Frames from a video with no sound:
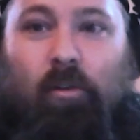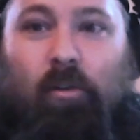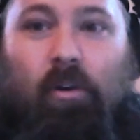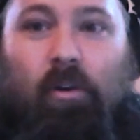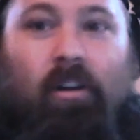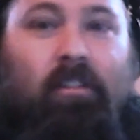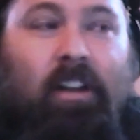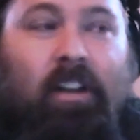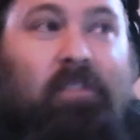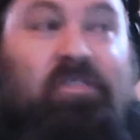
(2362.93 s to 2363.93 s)
or,
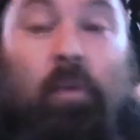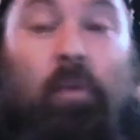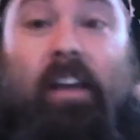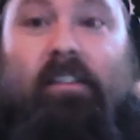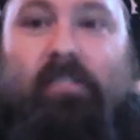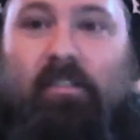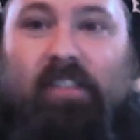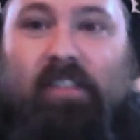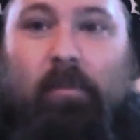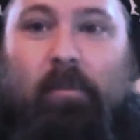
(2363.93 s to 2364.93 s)
swings
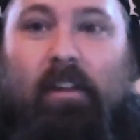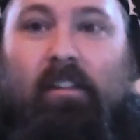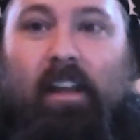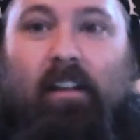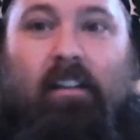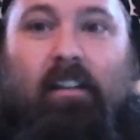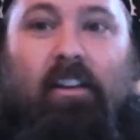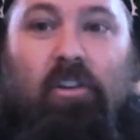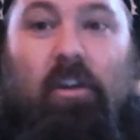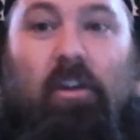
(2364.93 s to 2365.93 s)
or something that
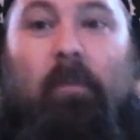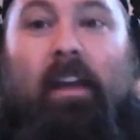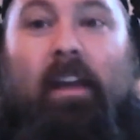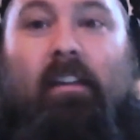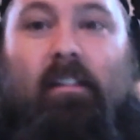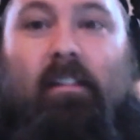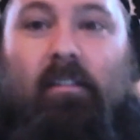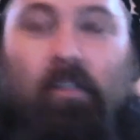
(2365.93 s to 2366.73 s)
you can make,